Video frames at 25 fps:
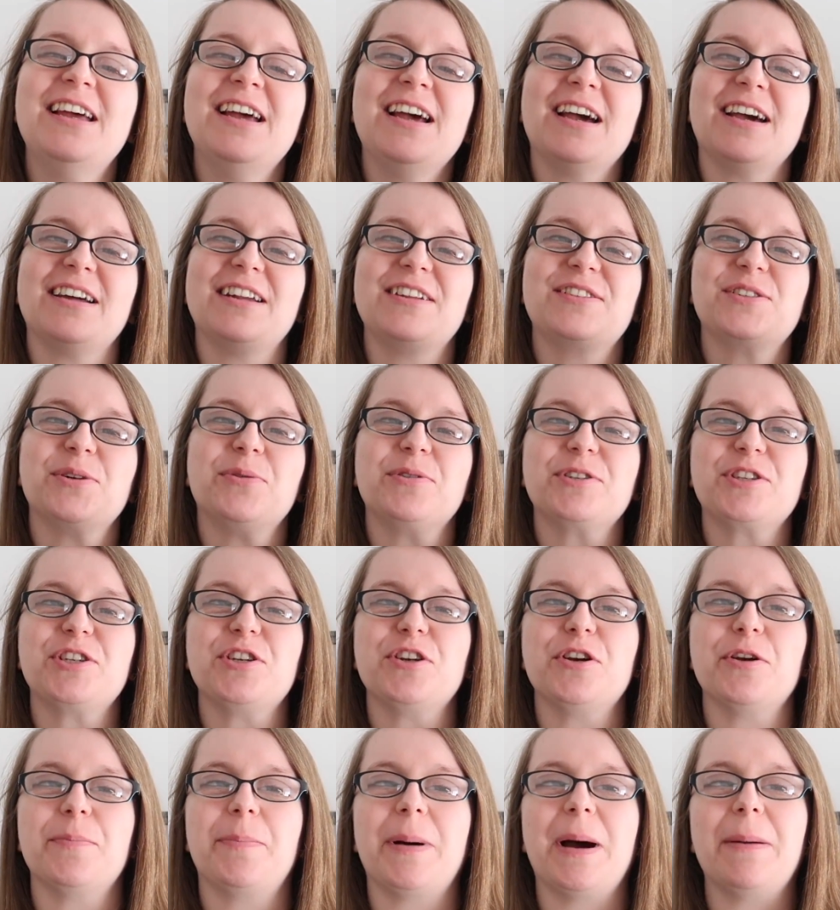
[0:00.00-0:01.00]
are going to talk to
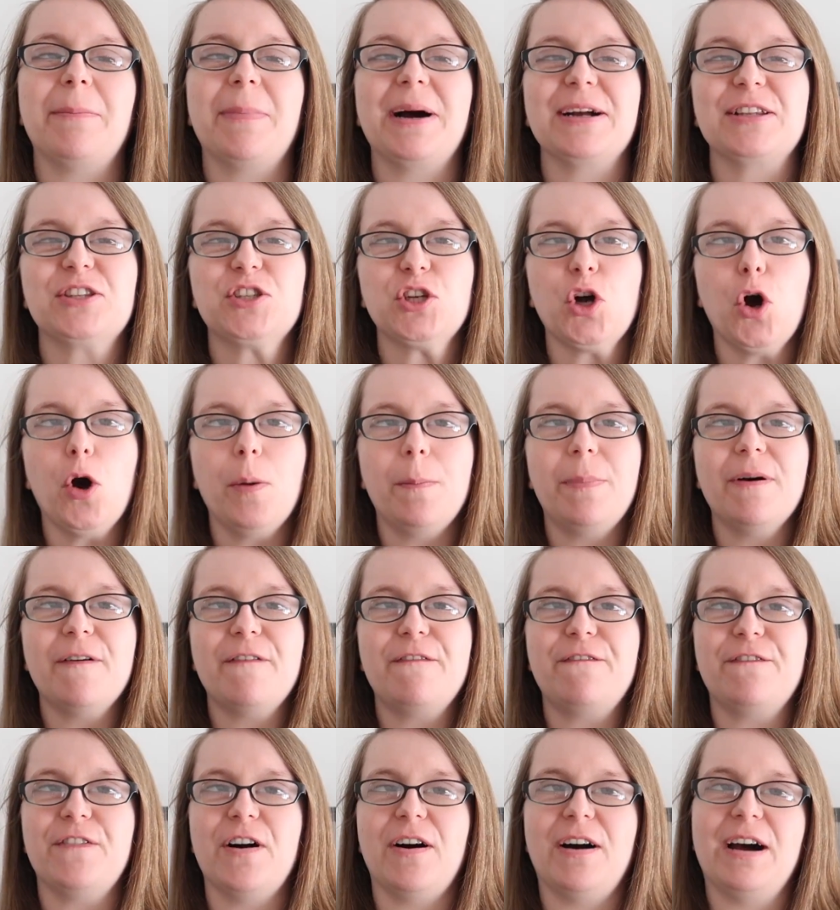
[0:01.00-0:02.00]
you about my top
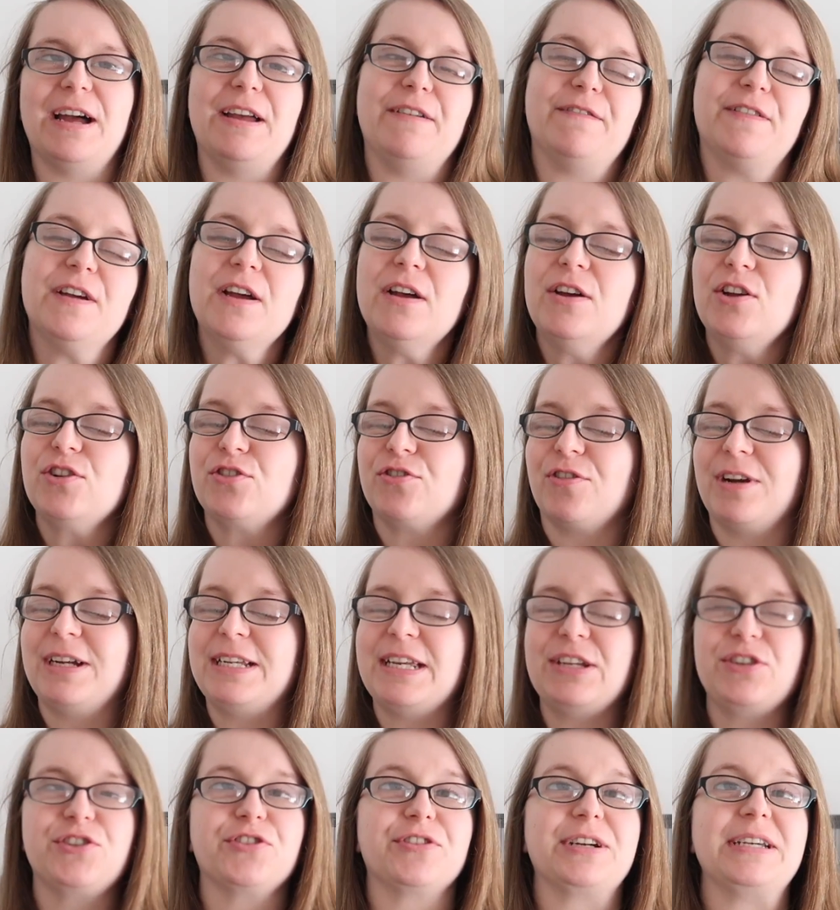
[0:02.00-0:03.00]
5
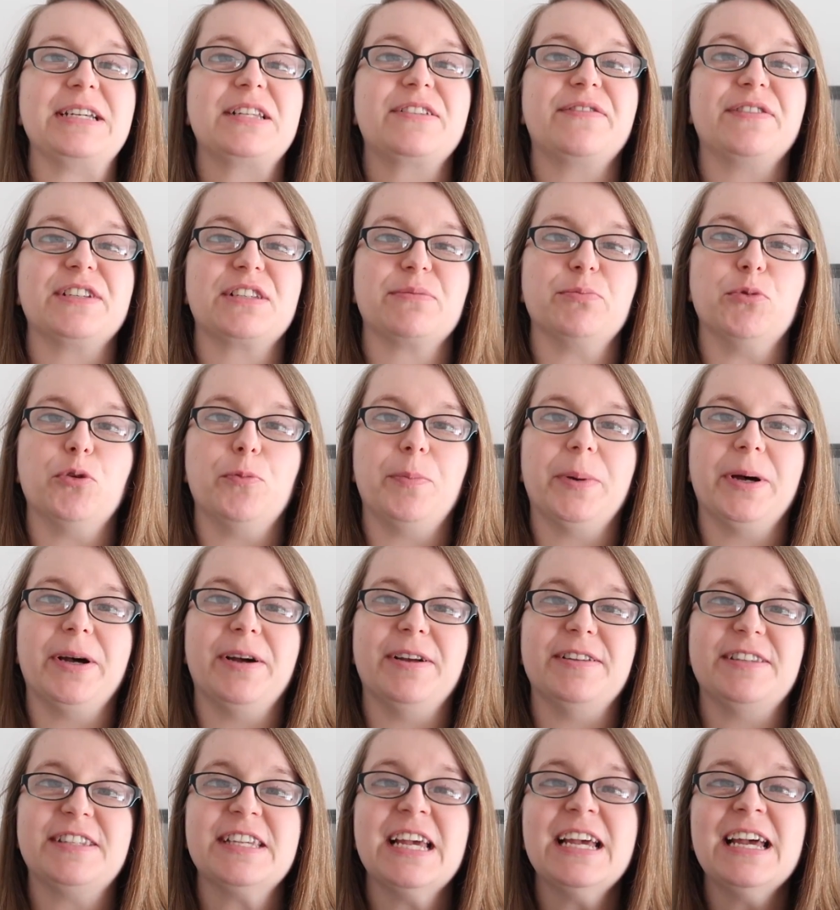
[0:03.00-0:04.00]
training treats for small
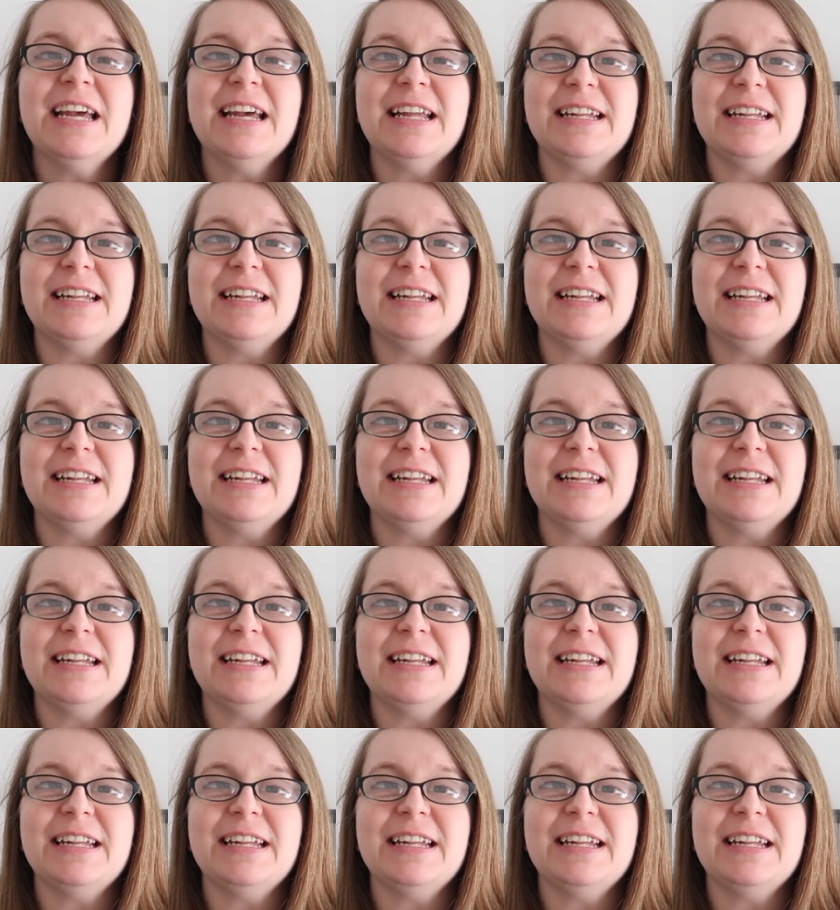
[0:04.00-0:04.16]
birds.